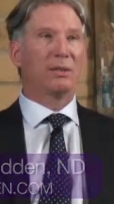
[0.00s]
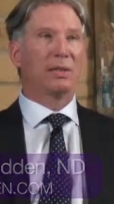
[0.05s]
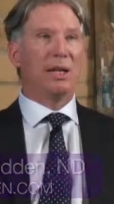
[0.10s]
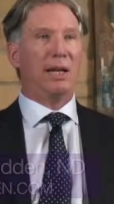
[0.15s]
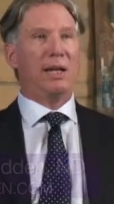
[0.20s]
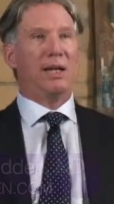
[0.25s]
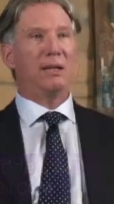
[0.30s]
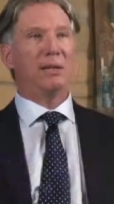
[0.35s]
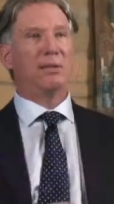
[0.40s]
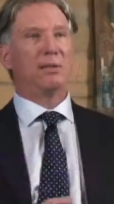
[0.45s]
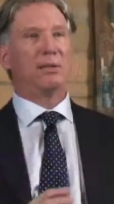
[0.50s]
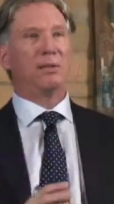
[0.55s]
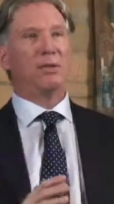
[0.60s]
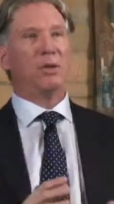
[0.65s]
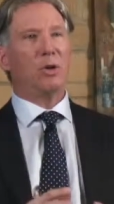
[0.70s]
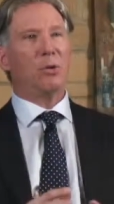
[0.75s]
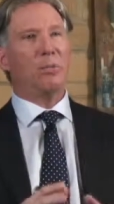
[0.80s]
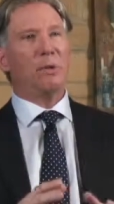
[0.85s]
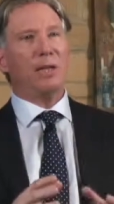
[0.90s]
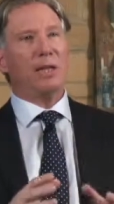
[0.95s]
And
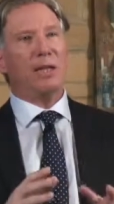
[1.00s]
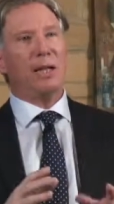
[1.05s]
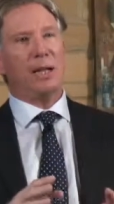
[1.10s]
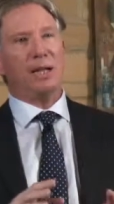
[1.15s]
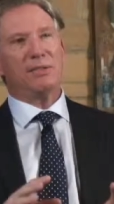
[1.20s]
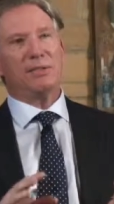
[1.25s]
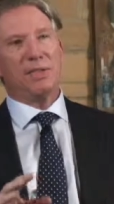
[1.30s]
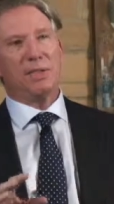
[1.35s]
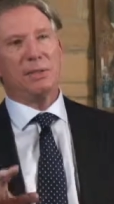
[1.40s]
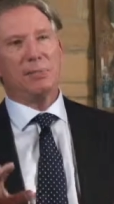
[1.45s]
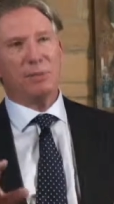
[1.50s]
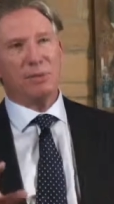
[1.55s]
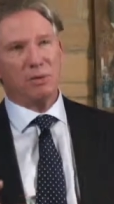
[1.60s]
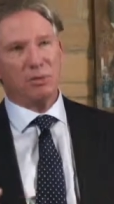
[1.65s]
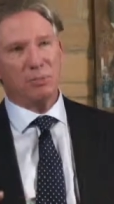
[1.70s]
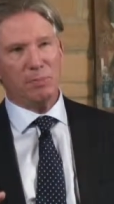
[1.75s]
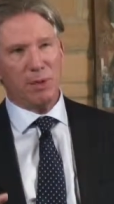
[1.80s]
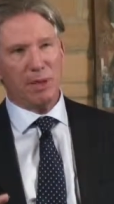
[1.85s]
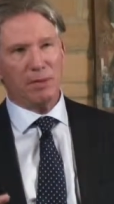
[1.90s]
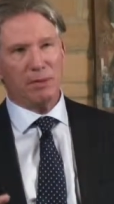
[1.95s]
nobody has any
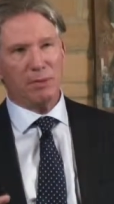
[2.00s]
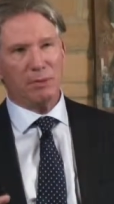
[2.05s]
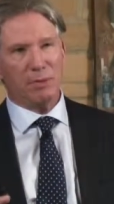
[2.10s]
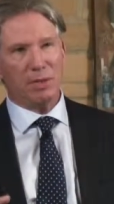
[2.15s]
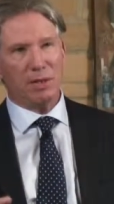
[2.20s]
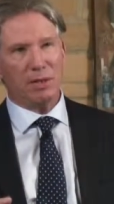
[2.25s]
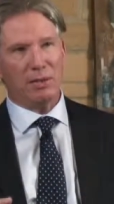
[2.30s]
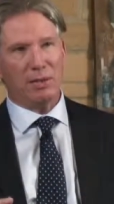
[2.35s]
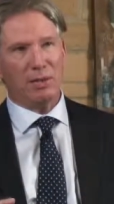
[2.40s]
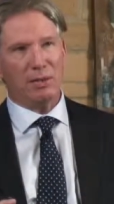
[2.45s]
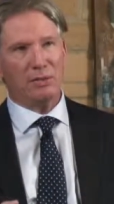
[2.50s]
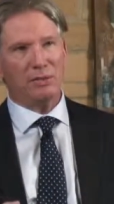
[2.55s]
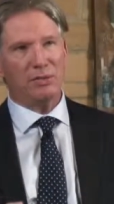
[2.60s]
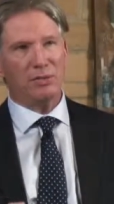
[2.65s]
perspective on this.